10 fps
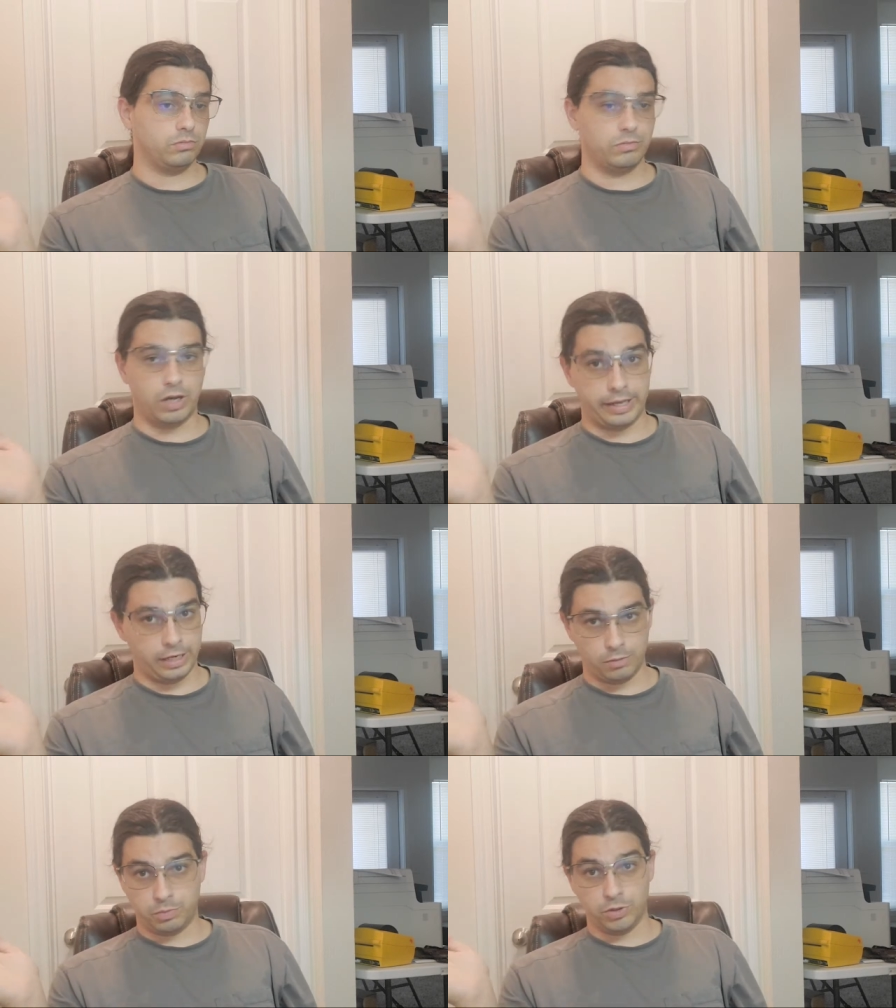I
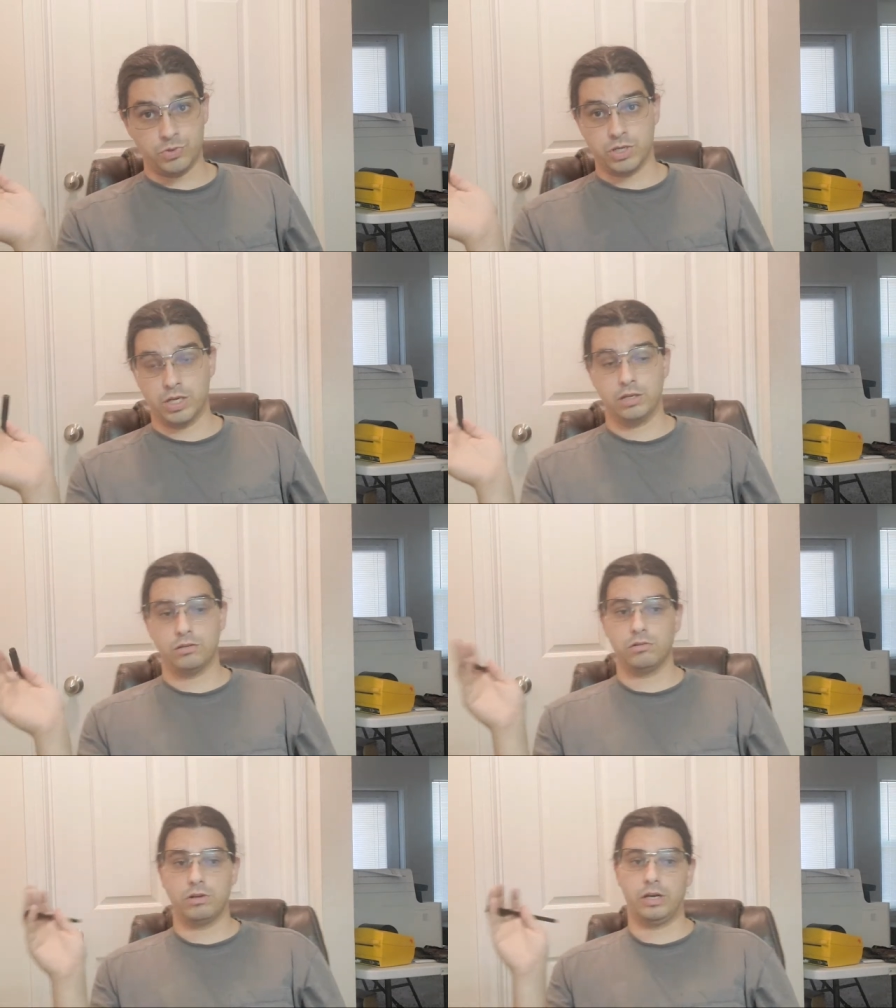ended up losing it.
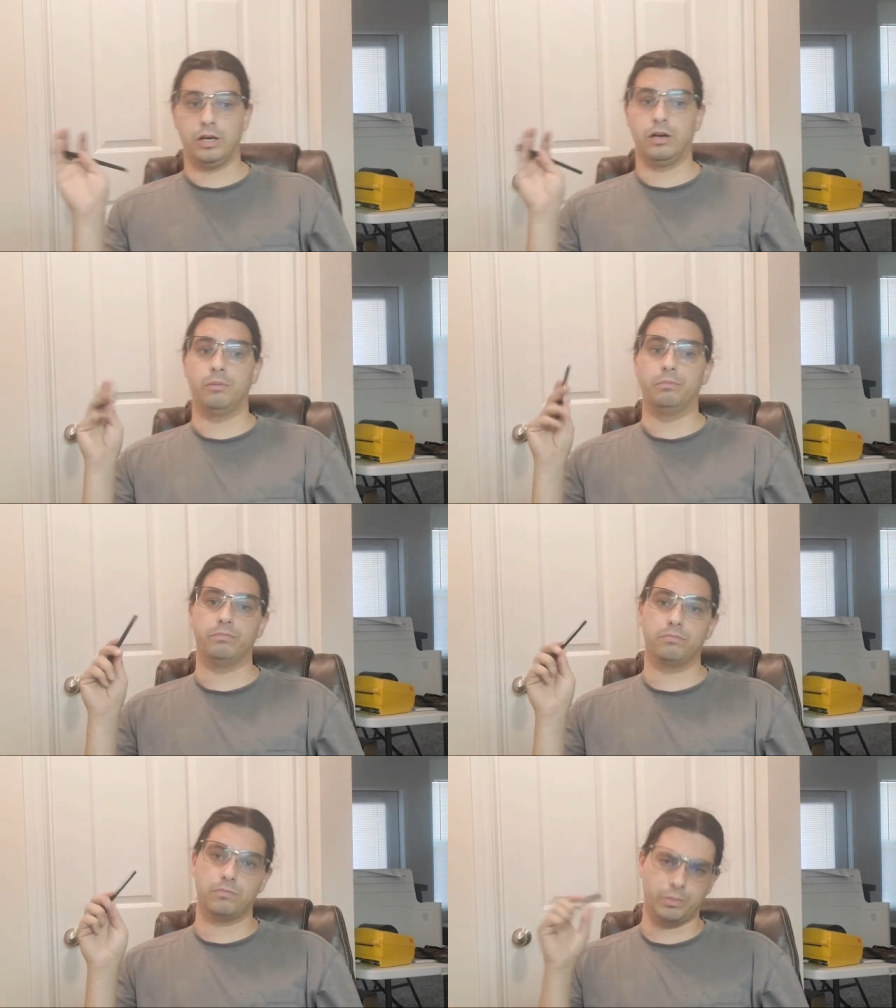
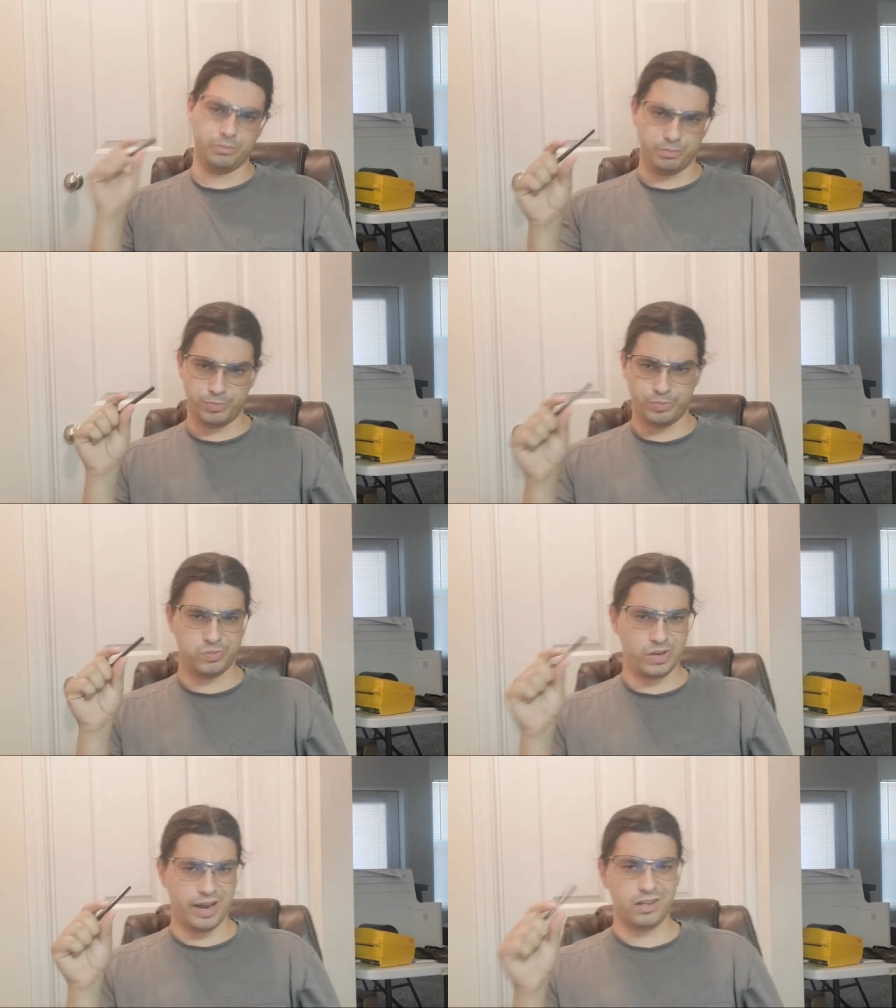Kind
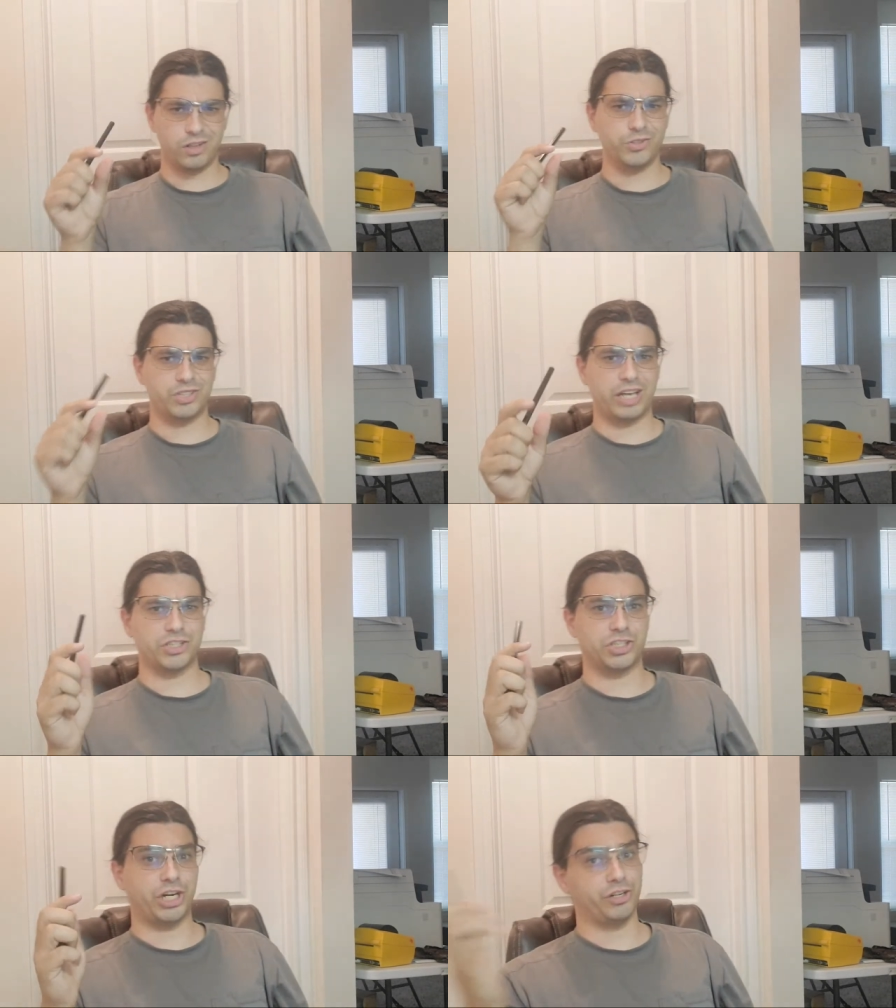of close to
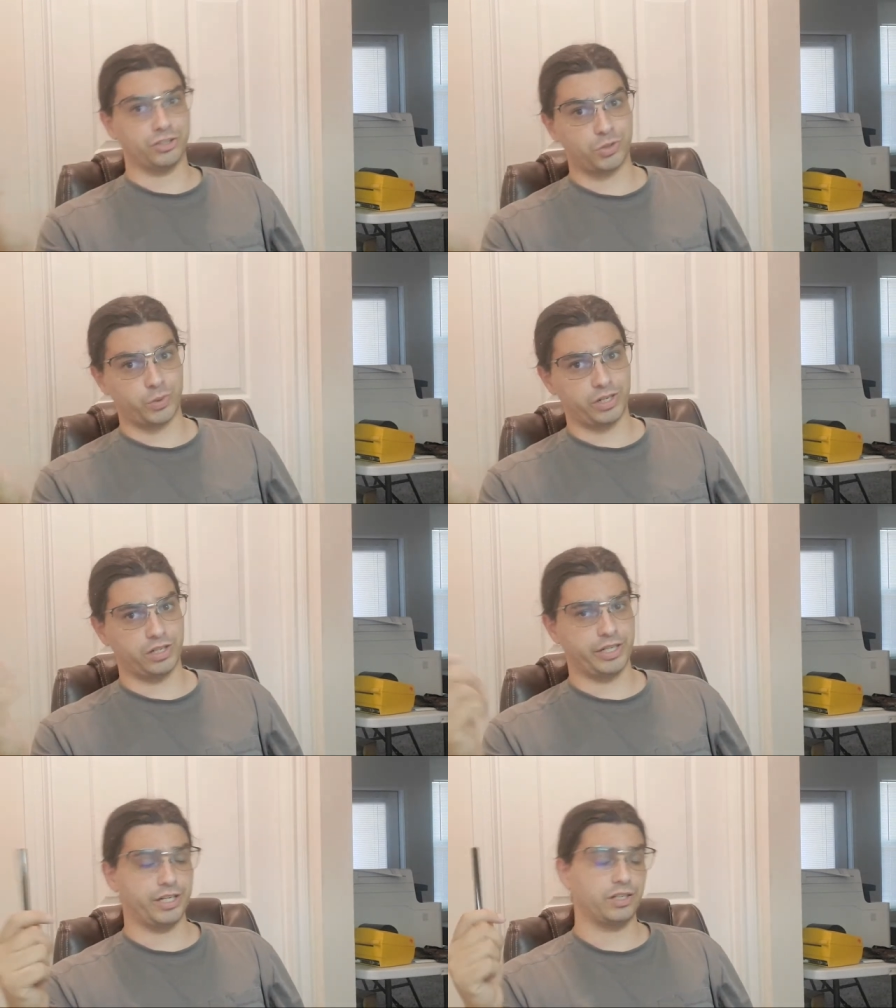actually sharing the story
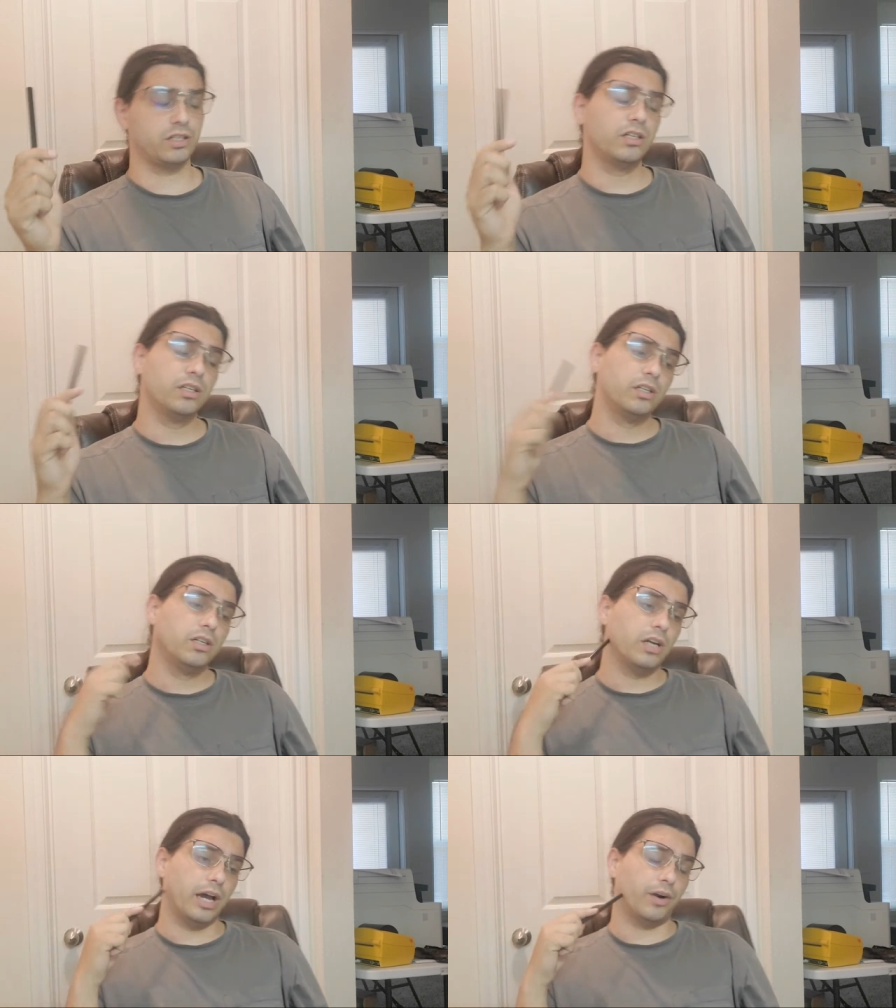on here.
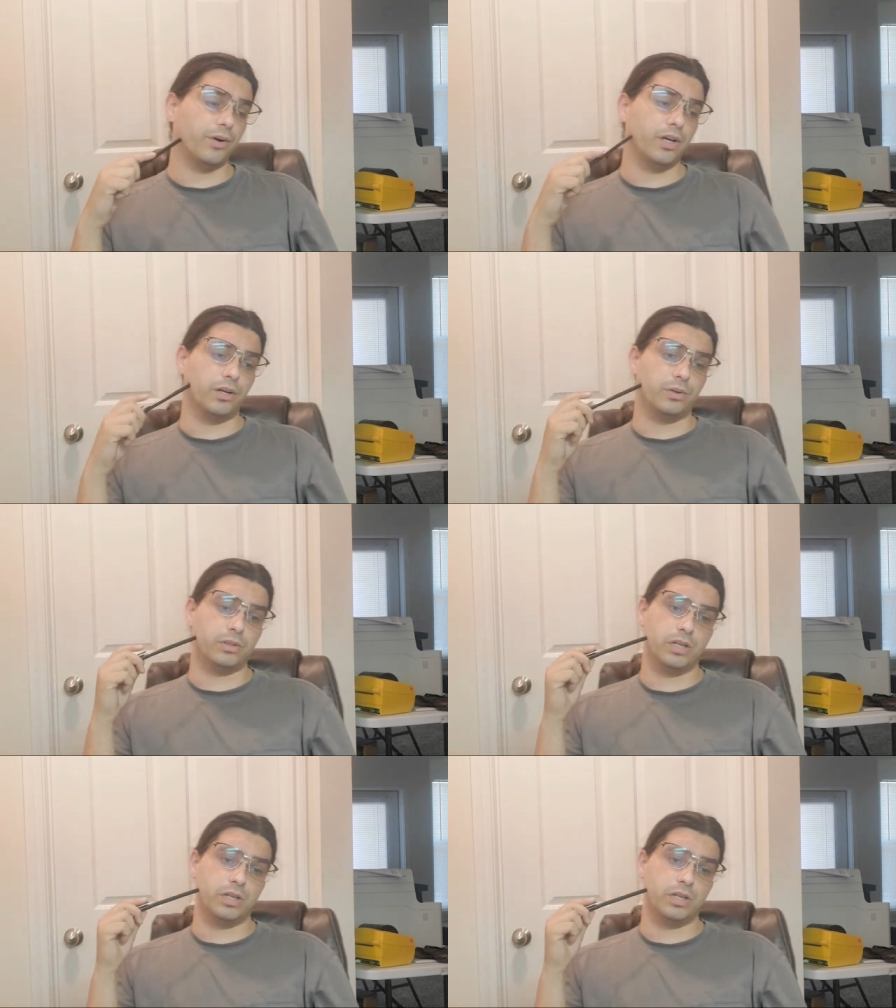I don't know.